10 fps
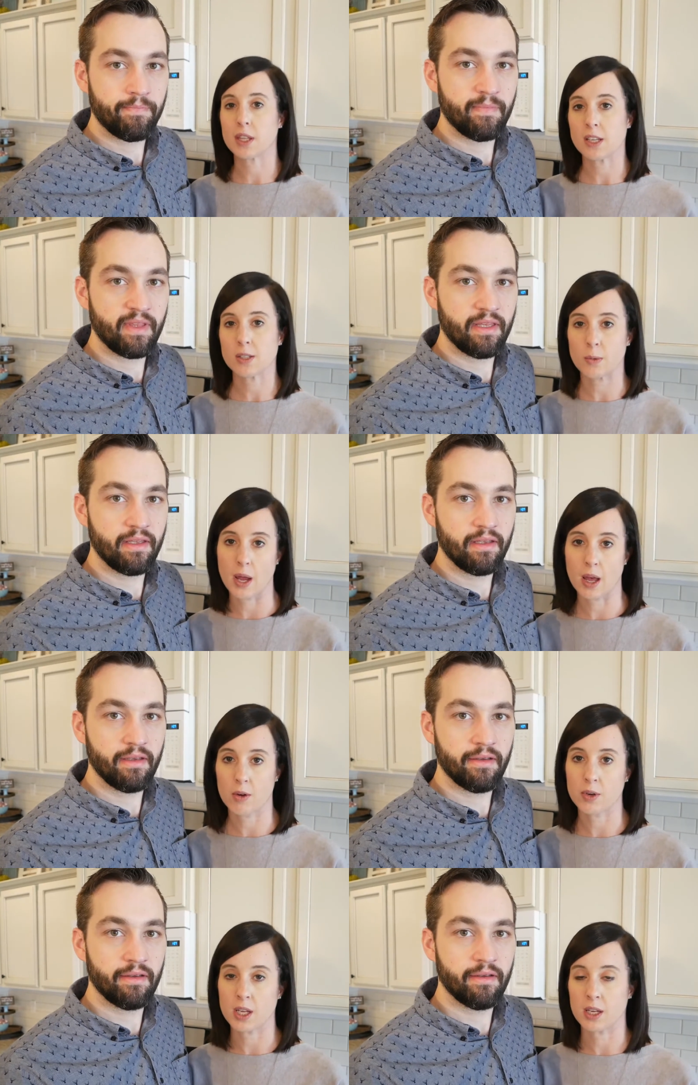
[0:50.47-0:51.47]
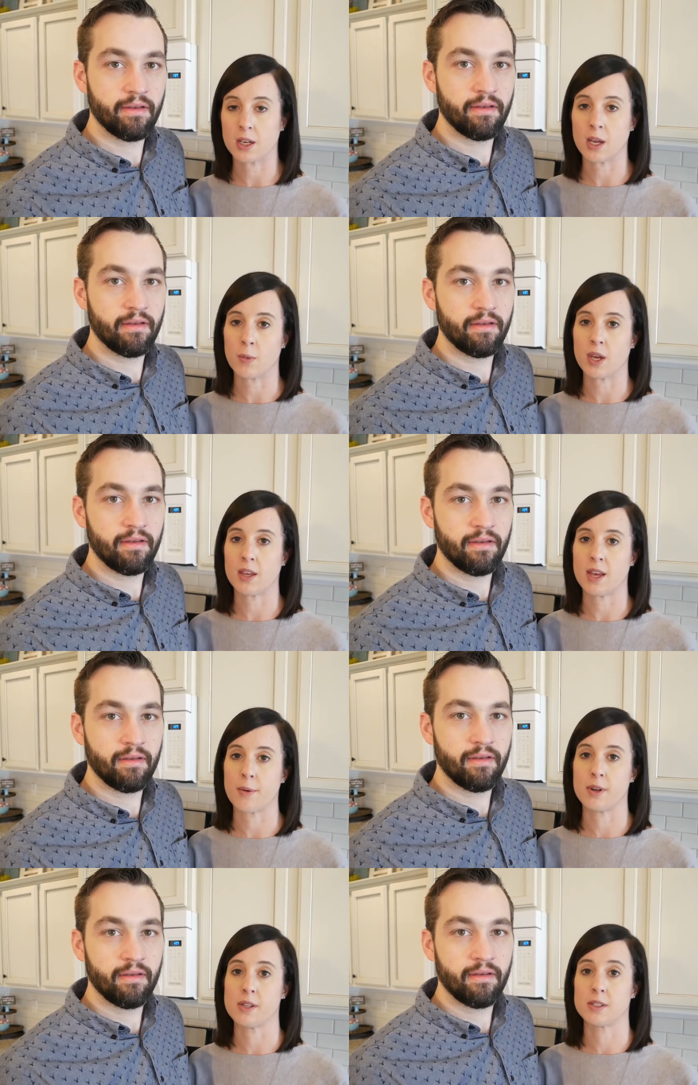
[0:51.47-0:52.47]
Speaker 1: things around in a way
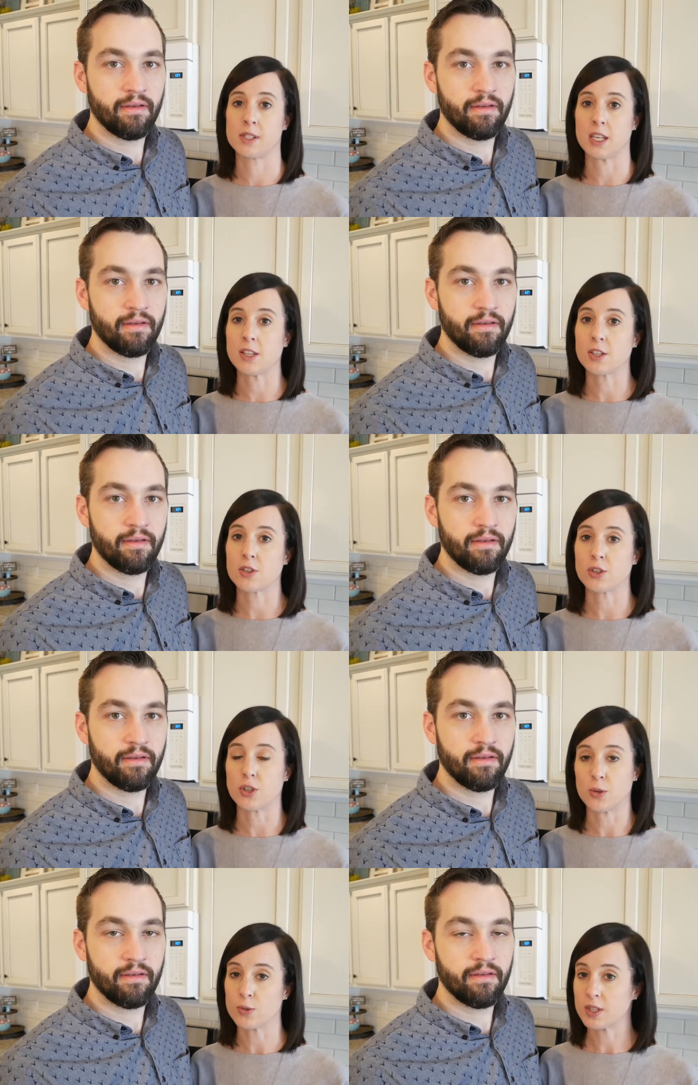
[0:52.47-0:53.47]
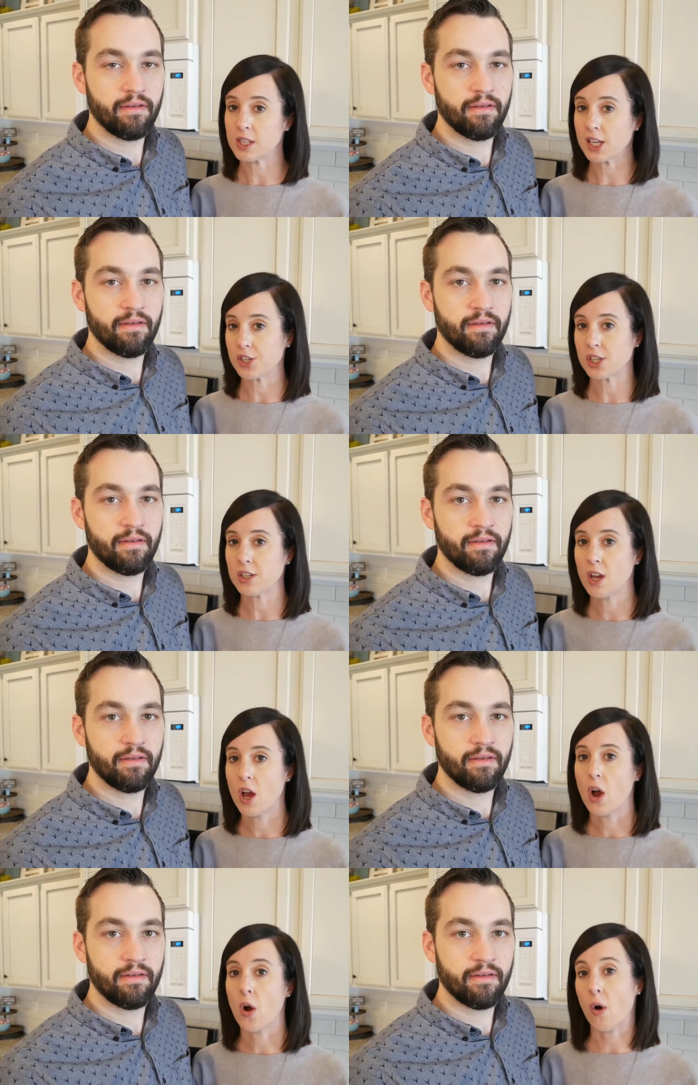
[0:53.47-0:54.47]
that was easier to use in the kitchen
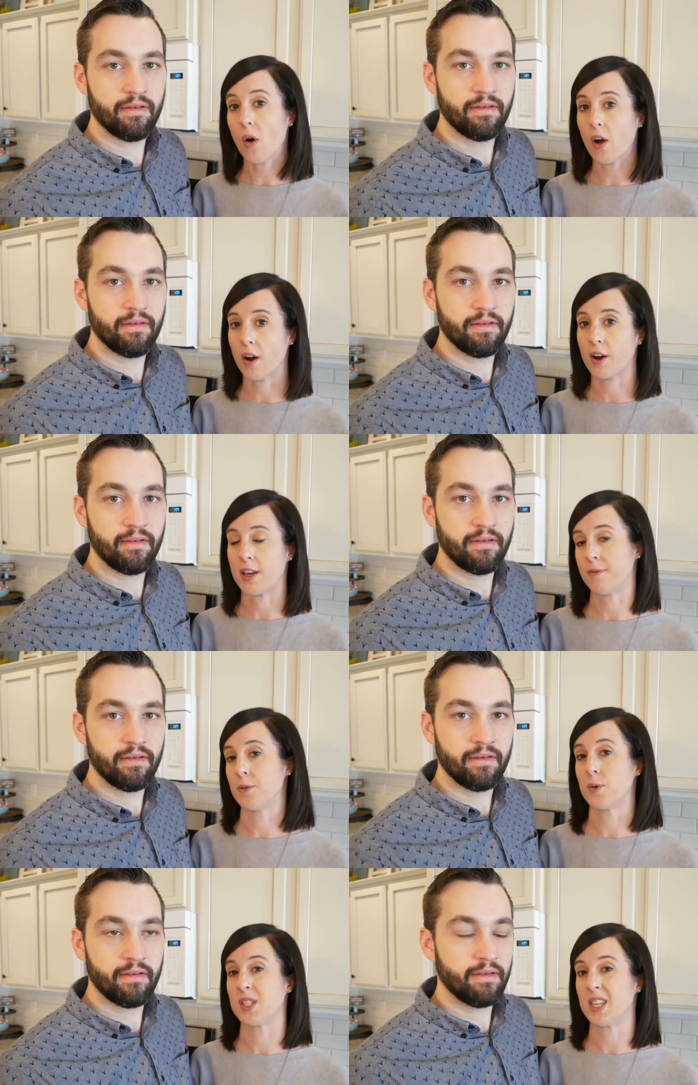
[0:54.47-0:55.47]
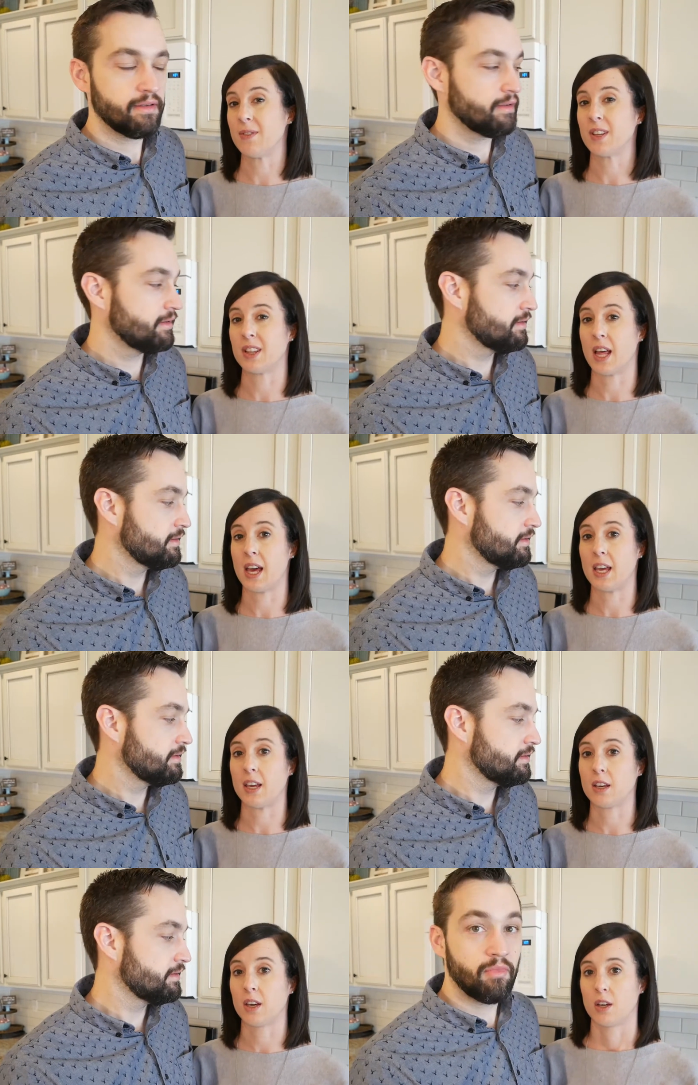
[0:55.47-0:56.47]
or if it was even
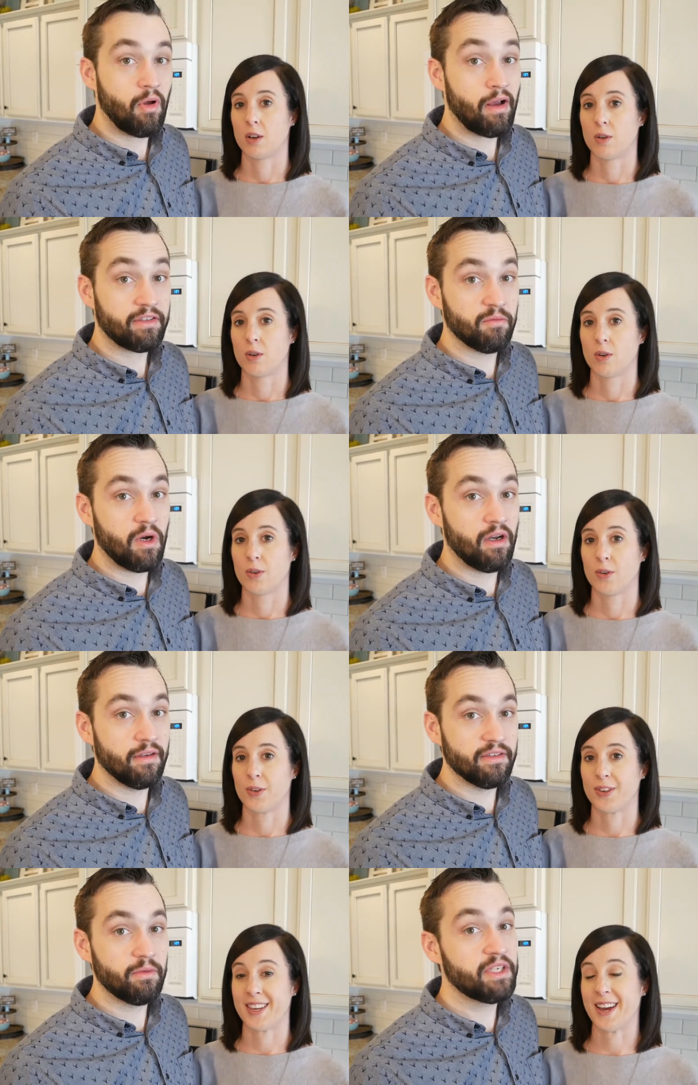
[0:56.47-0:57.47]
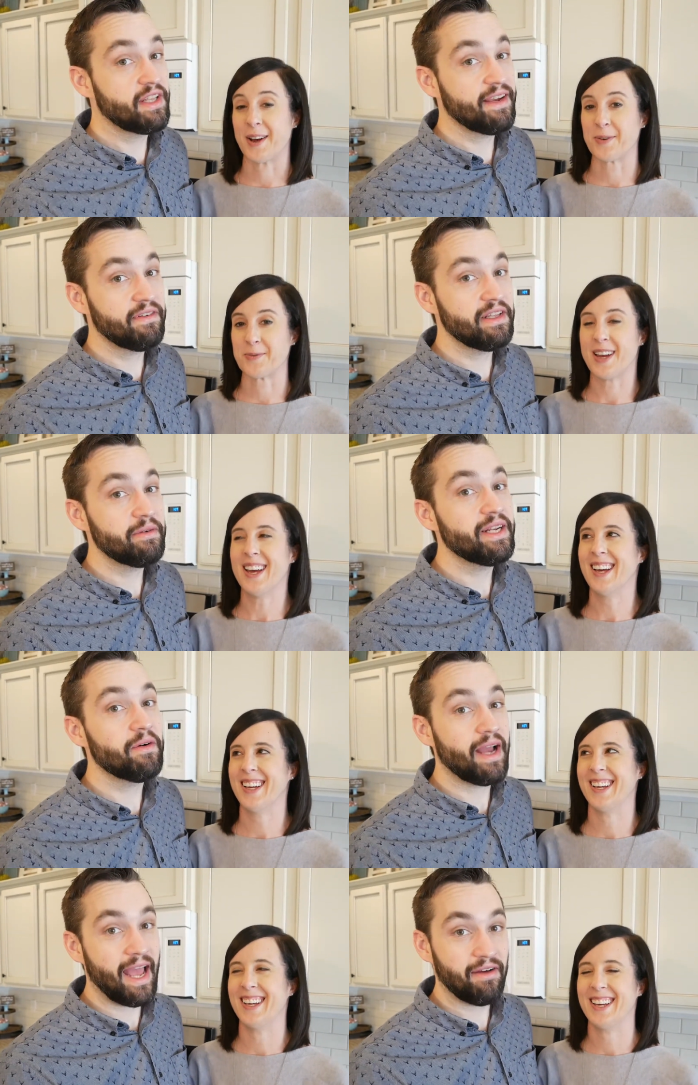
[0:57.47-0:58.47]
like
Speaker 2: blow out some walls which yeah. thankfully we
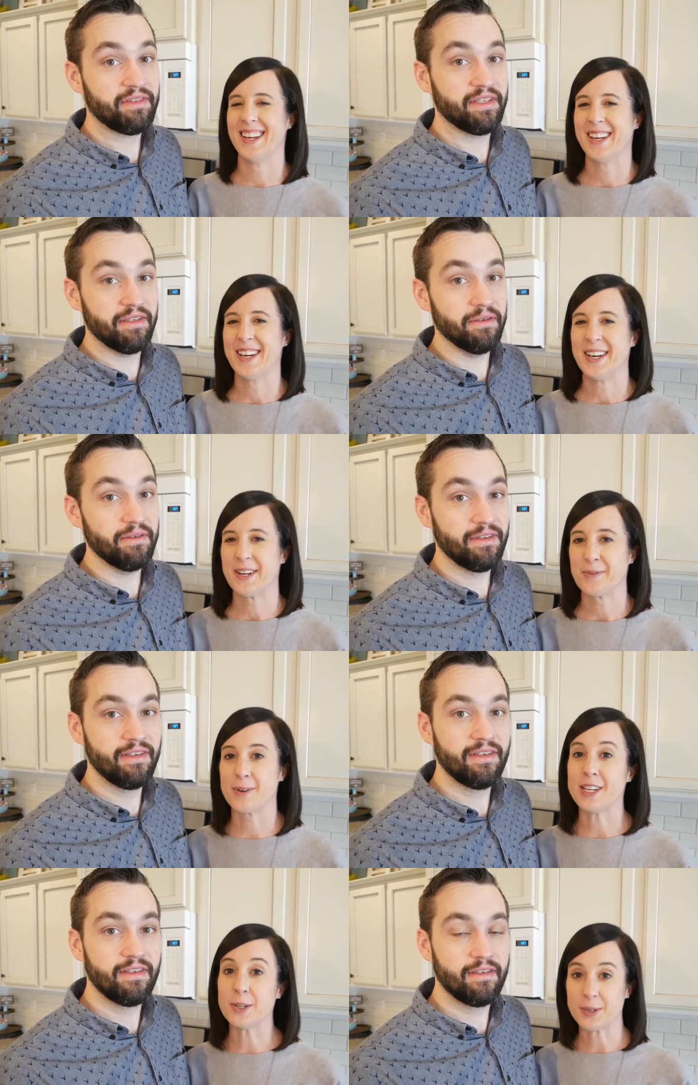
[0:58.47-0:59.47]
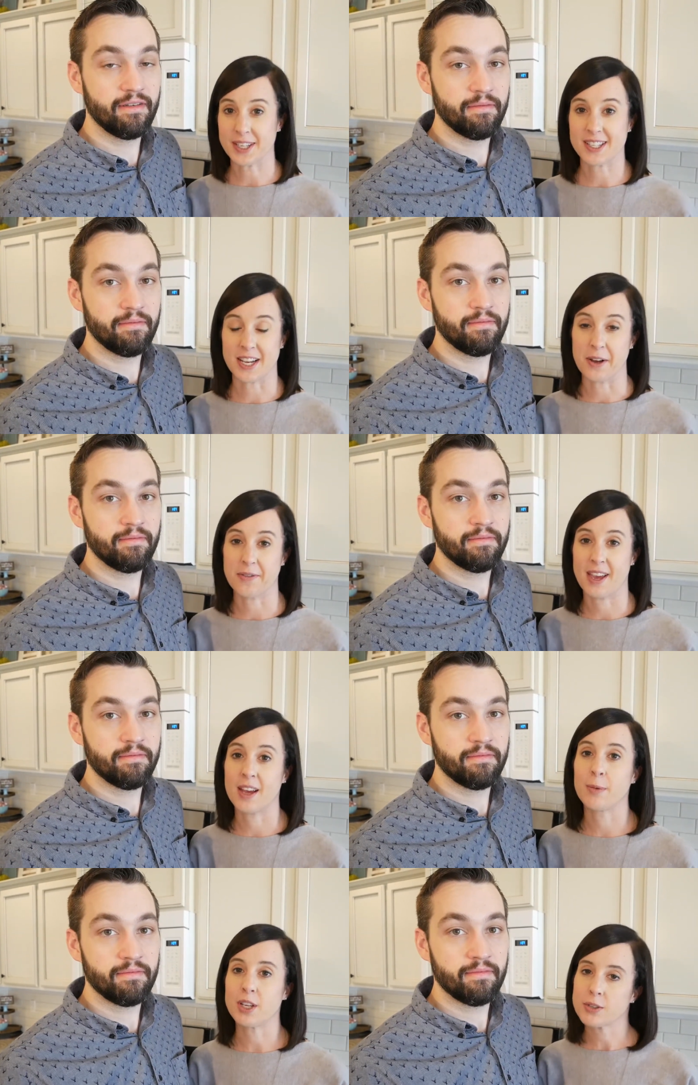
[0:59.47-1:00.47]
don't have to do
Speaker 1: redoing stuff
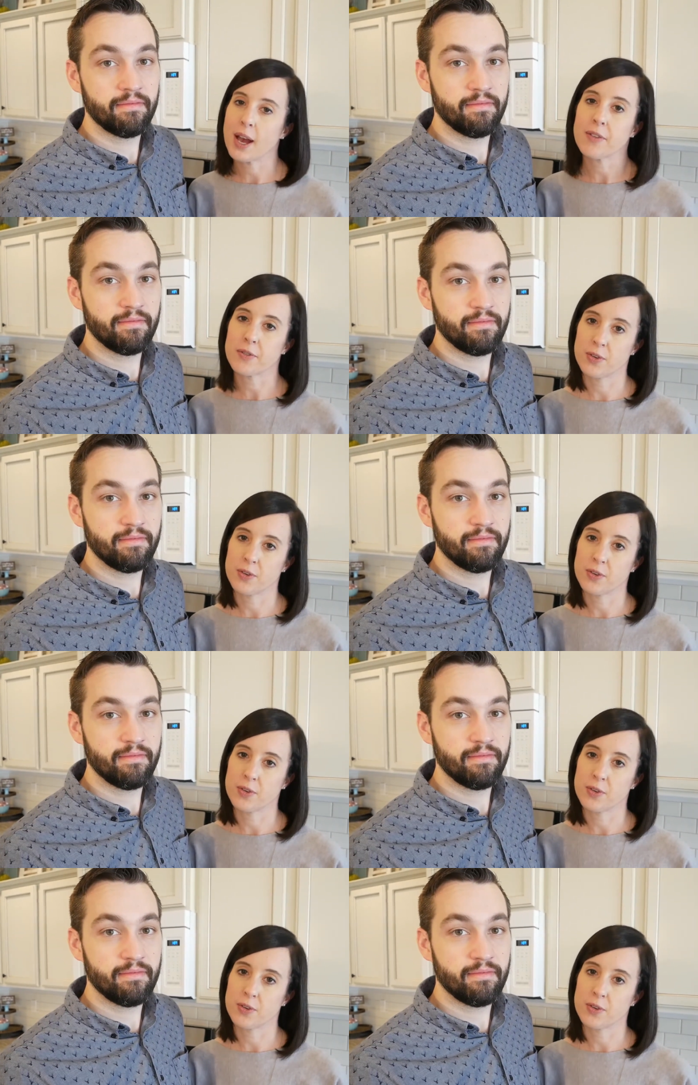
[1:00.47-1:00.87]
and we do have a